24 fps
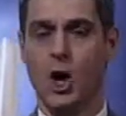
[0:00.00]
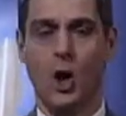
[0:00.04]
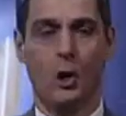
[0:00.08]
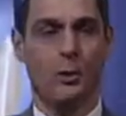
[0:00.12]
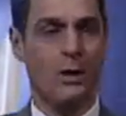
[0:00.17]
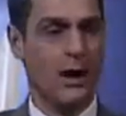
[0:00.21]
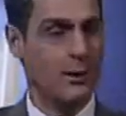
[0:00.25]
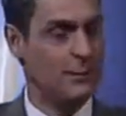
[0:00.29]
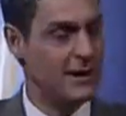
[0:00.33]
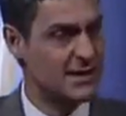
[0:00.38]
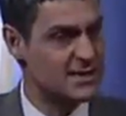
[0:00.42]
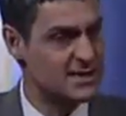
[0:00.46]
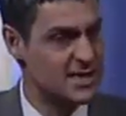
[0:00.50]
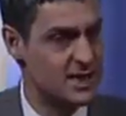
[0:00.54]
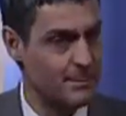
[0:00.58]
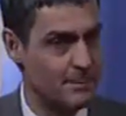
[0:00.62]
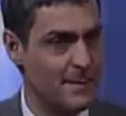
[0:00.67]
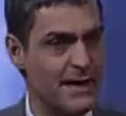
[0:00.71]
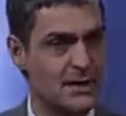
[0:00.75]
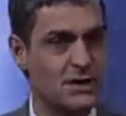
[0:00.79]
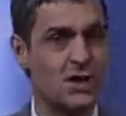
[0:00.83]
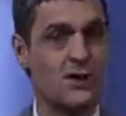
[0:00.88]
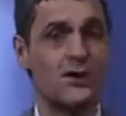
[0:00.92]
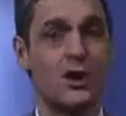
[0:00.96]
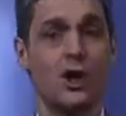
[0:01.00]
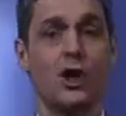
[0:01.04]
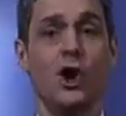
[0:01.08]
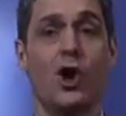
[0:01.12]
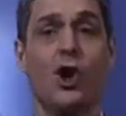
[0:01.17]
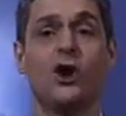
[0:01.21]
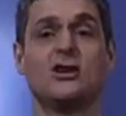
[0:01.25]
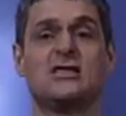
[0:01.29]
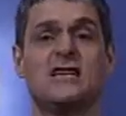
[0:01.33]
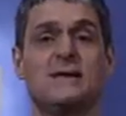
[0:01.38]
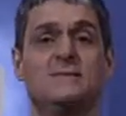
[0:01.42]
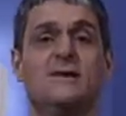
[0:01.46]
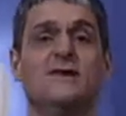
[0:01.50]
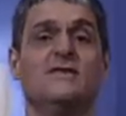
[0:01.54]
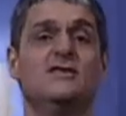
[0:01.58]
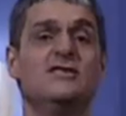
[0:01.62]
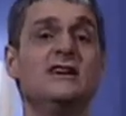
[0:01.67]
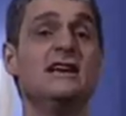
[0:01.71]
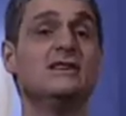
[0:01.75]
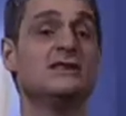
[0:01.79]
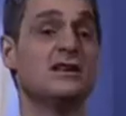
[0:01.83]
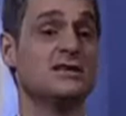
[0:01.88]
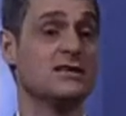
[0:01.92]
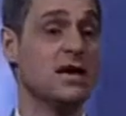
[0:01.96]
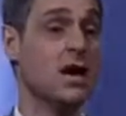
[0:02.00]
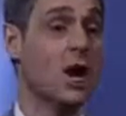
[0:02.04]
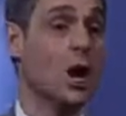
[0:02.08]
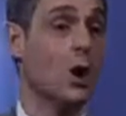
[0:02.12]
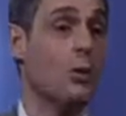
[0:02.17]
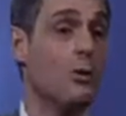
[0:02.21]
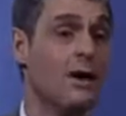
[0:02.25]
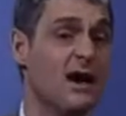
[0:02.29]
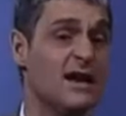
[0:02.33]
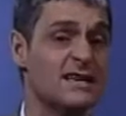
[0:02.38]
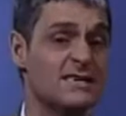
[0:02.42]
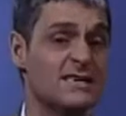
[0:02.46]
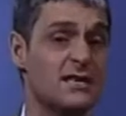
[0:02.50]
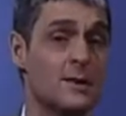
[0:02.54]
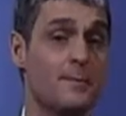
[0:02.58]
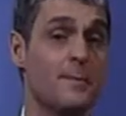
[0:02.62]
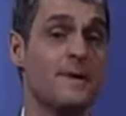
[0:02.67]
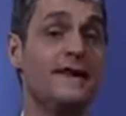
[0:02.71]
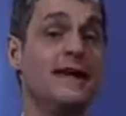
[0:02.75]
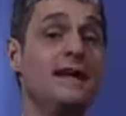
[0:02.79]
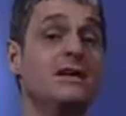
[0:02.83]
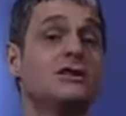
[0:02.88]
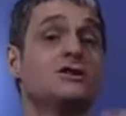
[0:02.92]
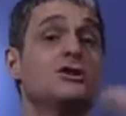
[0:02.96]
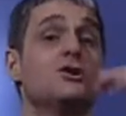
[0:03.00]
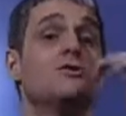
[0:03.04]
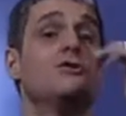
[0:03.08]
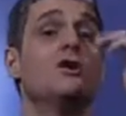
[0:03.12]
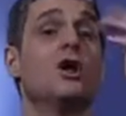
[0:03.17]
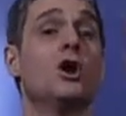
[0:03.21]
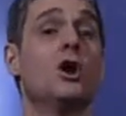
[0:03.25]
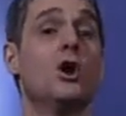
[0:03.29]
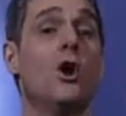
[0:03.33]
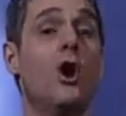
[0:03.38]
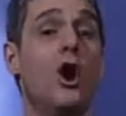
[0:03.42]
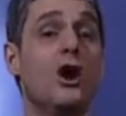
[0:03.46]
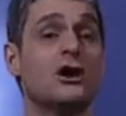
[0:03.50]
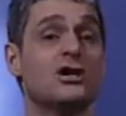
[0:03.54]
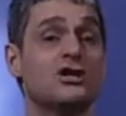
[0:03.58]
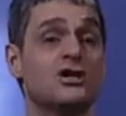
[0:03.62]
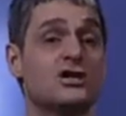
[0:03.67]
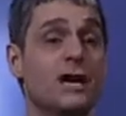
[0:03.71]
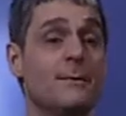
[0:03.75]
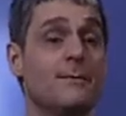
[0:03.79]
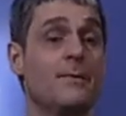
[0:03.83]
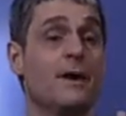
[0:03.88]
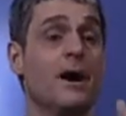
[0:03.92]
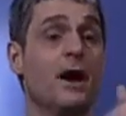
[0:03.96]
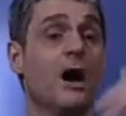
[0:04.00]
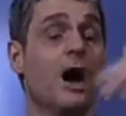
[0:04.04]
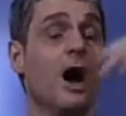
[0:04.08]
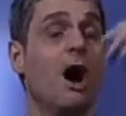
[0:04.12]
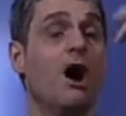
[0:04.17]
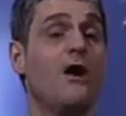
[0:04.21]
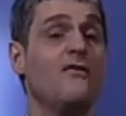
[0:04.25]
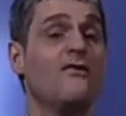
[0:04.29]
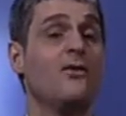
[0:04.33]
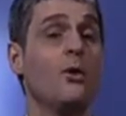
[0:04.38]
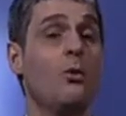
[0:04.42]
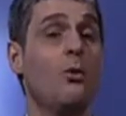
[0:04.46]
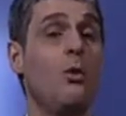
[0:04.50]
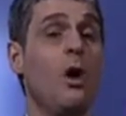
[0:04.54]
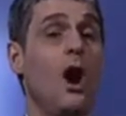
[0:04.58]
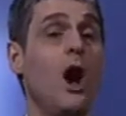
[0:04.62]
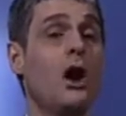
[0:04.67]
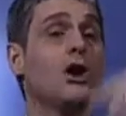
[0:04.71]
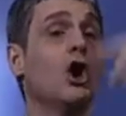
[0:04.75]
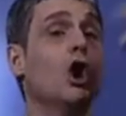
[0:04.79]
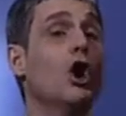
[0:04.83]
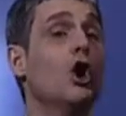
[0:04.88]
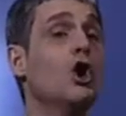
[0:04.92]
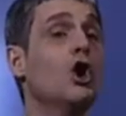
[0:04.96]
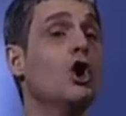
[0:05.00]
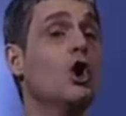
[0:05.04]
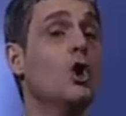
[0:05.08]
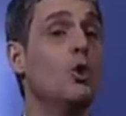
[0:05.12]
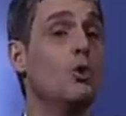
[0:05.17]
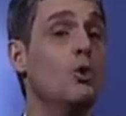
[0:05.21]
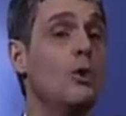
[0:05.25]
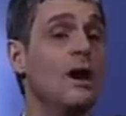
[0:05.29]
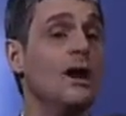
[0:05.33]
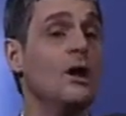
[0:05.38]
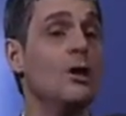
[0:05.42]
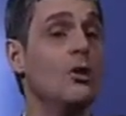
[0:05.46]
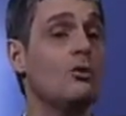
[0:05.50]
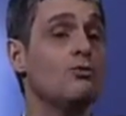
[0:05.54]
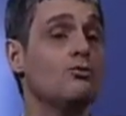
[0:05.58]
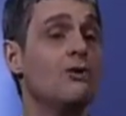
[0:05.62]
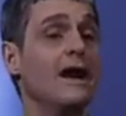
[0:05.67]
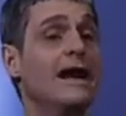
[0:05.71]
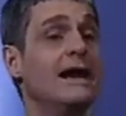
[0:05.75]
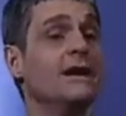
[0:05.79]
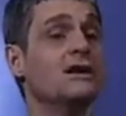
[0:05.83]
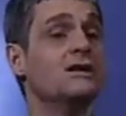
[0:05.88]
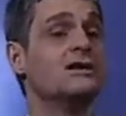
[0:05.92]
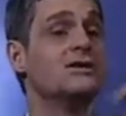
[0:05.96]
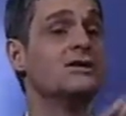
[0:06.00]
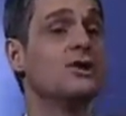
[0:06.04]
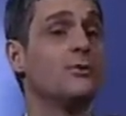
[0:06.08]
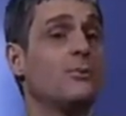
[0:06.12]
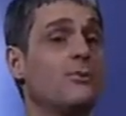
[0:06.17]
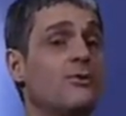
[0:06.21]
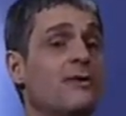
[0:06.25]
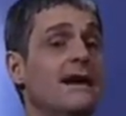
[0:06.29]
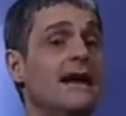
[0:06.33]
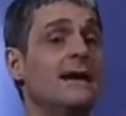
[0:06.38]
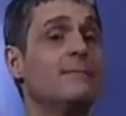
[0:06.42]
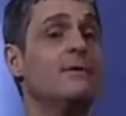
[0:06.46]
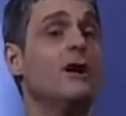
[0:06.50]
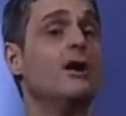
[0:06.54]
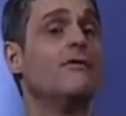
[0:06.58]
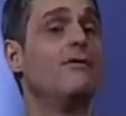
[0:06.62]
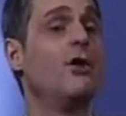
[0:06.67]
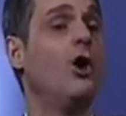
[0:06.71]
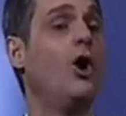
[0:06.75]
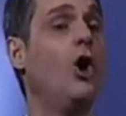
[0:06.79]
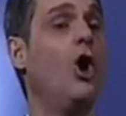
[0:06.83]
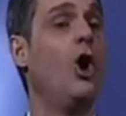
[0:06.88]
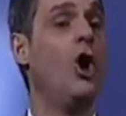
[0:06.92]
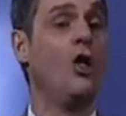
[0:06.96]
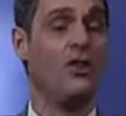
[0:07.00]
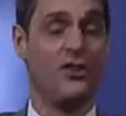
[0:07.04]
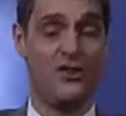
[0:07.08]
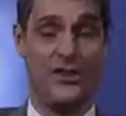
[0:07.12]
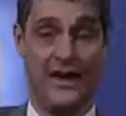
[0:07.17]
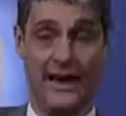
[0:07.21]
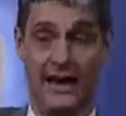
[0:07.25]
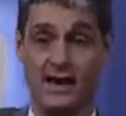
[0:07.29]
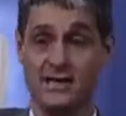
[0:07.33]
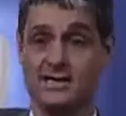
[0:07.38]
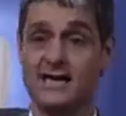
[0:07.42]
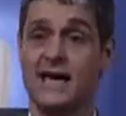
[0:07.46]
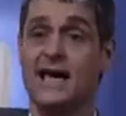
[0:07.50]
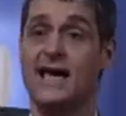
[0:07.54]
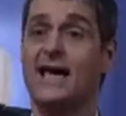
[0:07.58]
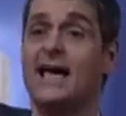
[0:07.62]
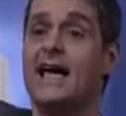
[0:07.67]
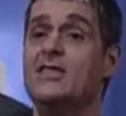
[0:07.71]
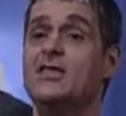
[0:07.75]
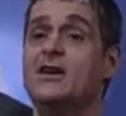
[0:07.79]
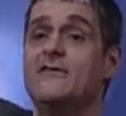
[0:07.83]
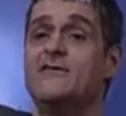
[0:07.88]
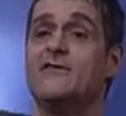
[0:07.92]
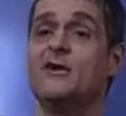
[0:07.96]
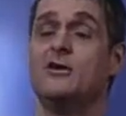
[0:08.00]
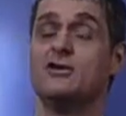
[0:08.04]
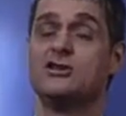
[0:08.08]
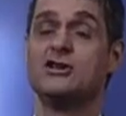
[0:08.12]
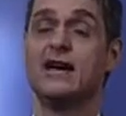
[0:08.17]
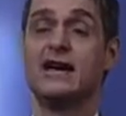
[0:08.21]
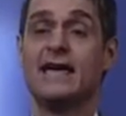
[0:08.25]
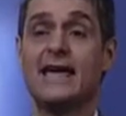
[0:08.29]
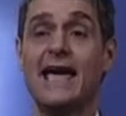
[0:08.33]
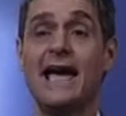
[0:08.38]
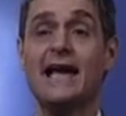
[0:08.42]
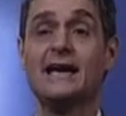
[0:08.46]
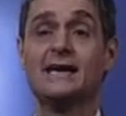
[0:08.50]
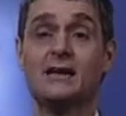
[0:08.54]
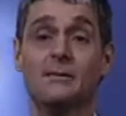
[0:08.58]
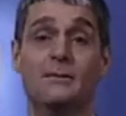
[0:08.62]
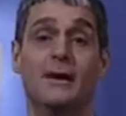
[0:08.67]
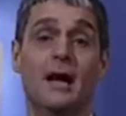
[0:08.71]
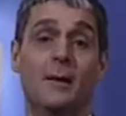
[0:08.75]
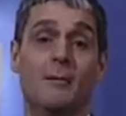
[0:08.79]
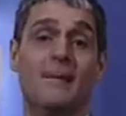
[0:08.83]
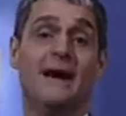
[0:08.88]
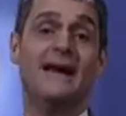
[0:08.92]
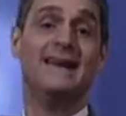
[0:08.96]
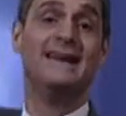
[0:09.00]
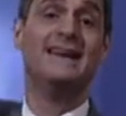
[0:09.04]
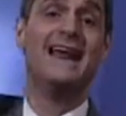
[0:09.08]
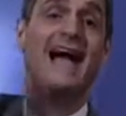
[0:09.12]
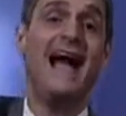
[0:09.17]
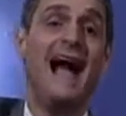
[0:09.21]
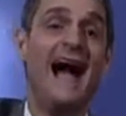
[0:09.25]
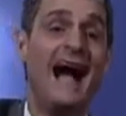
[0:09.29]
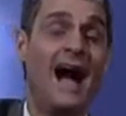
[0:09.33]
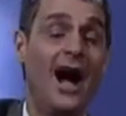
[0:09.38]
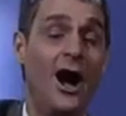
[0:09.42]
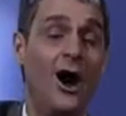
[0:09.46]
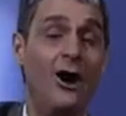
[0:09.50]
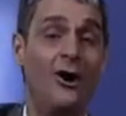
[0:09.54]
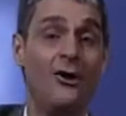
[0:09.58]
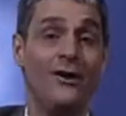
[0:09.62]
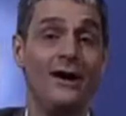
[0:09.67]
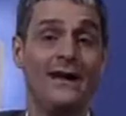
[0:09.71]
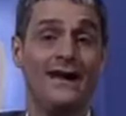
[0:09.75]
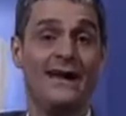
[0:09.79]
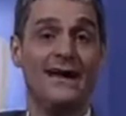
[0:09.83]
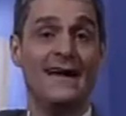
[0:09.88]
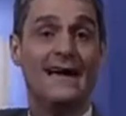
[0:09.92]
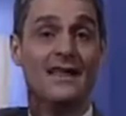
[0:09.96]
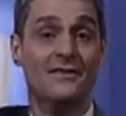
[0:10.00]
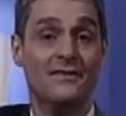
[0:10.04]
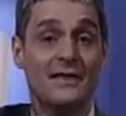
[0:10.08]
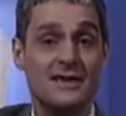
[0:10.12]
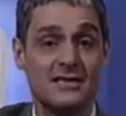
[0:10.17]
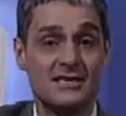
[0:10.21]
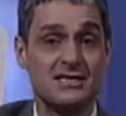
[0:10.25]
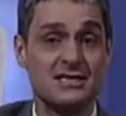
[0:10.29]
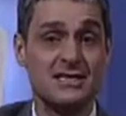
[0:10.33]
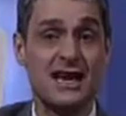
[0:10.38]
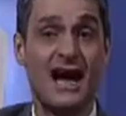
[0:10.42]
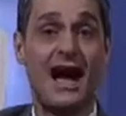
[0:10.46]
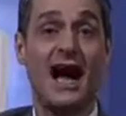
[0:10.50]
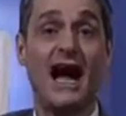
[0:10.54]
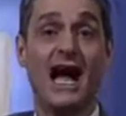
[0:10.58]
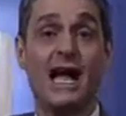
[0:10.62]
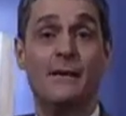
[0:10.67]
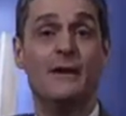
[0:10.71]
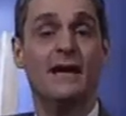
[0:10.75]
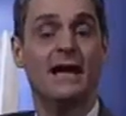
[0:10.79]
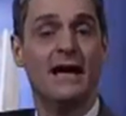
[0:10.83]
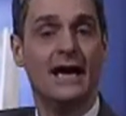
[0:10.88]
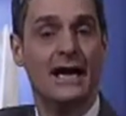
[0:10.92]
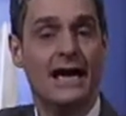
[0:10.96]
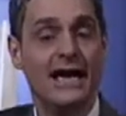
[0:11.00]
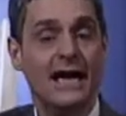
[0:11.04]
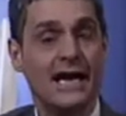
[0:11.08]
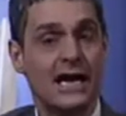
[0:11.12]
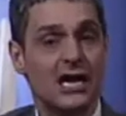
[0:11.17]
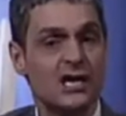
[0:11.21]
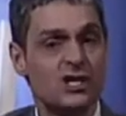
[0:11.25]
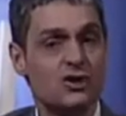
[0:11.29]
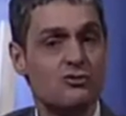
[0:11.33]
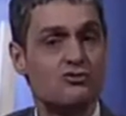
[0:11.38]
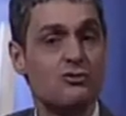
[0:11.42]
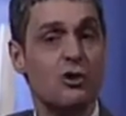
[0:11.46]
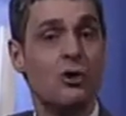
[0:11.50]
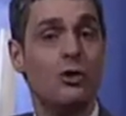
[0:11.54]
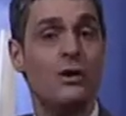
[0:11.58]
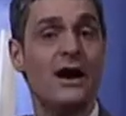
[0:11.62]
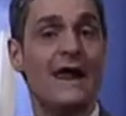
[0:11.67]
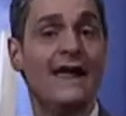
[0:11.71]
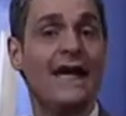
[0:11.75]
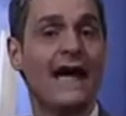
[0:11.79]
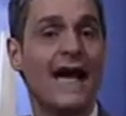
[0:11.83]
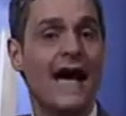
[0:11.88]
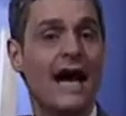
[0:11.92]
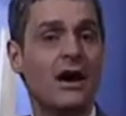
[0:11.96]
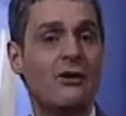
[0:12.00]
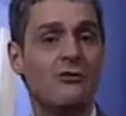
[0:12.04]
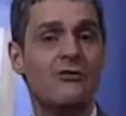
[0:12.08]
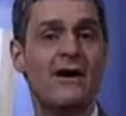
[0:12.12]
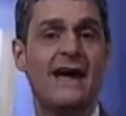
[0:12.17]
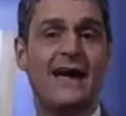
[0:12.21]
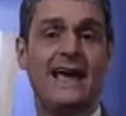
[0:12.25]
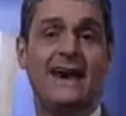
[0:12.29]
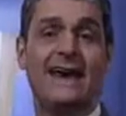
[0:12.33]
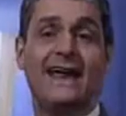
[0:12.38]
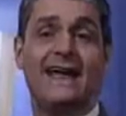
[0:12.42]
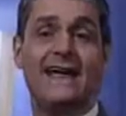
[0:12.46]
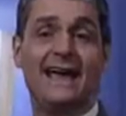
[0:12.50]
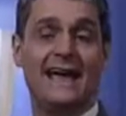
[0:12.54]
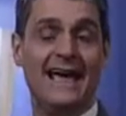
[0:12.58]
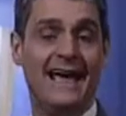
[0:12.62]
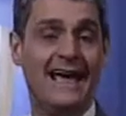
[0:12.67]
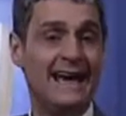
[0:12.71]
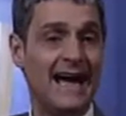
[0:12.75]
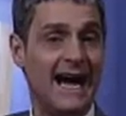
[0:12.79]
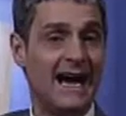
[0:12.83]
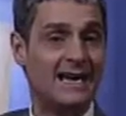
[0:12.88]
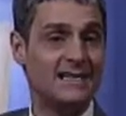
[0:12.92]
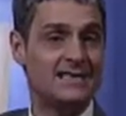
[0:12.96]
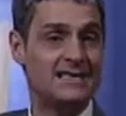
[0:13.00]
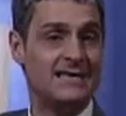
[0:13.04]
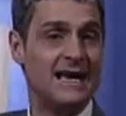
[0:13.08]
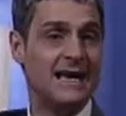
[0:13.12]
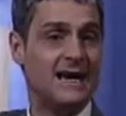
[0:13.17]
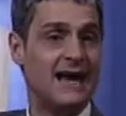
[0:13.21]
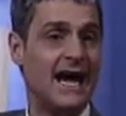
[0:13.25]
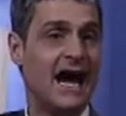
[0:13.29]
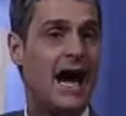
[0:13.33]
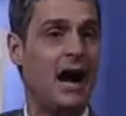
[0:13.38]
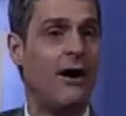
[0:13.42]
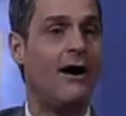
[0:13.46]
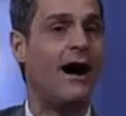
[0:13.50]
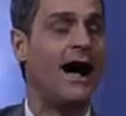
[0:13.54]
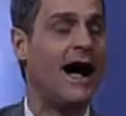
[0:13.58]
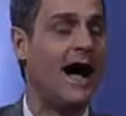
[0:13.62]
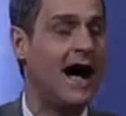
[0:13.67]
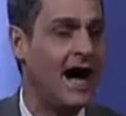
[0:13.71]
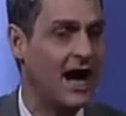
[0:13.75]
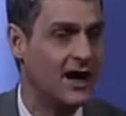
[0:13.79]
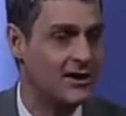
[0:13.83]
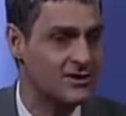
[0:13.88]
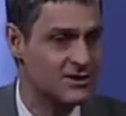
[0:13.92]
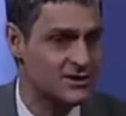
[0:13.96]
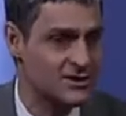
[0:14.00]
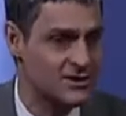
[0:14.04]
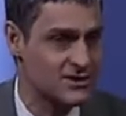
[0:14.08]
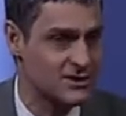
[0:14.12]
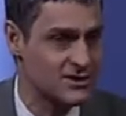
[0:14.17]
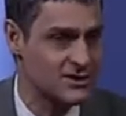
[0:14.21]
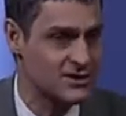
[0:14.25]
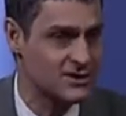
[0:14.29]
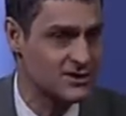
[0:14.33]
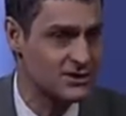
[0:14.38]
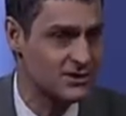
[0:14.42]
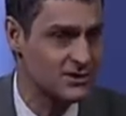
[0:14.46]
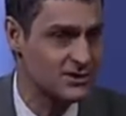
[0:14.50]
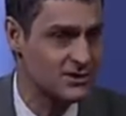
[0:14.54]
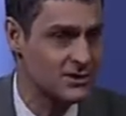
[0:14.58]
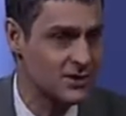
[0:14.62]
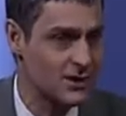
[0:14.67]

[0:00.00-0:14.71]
When we submit to the lordship of Jesus, we are submitting to the lordship of the one who will reign supreme over all things in the future kingdom. But now, in this time, He is ruling and reigning in us, in our hearts.